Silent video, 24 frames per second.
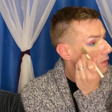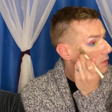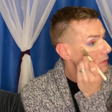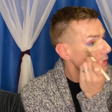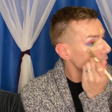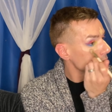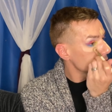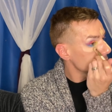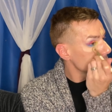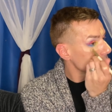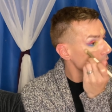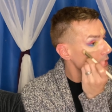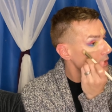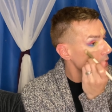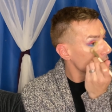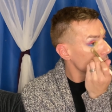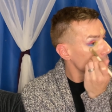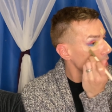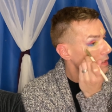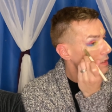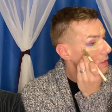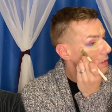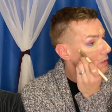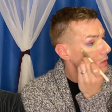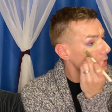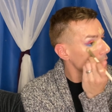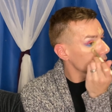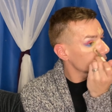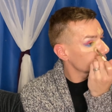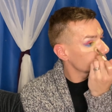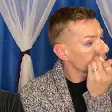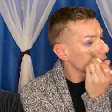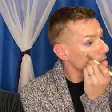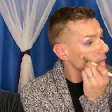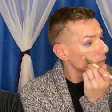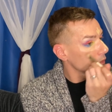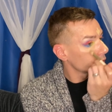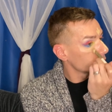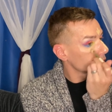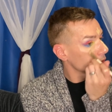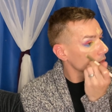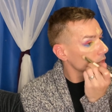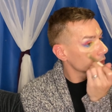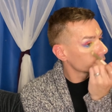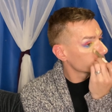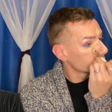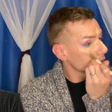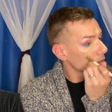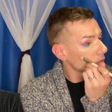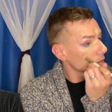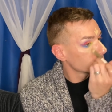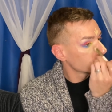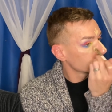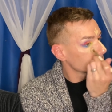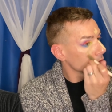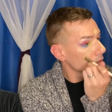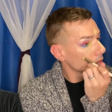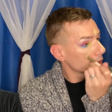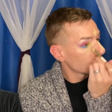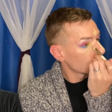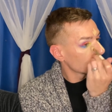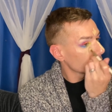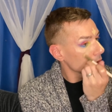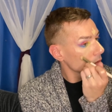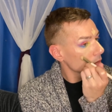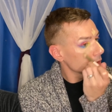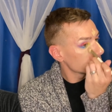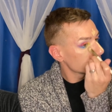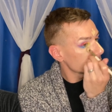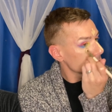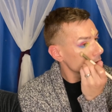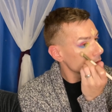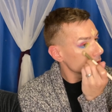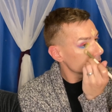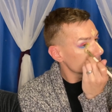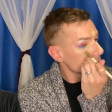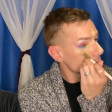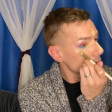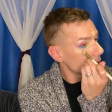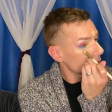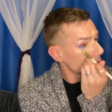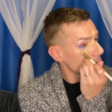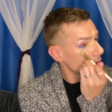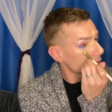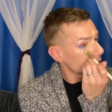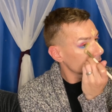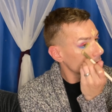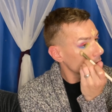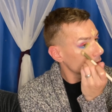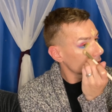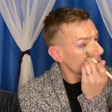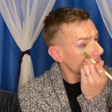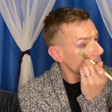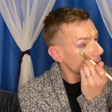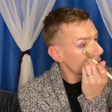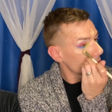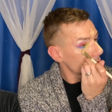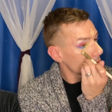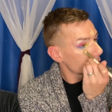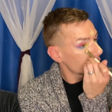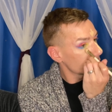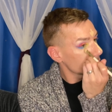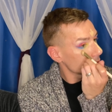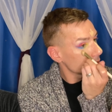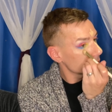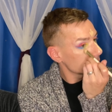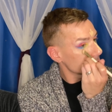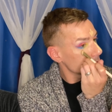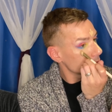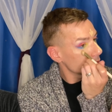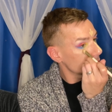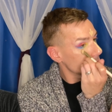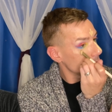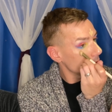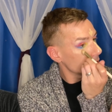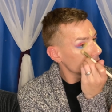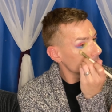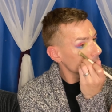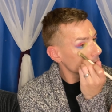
Did not know. And I was too scared to find out. That's a big